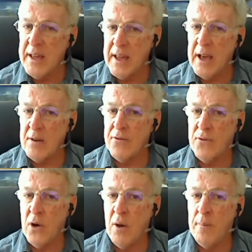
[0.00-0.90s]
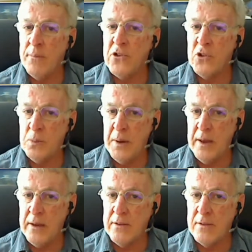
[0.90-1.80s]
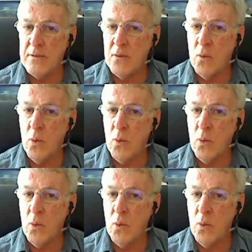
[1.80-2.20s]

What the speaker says: get from space,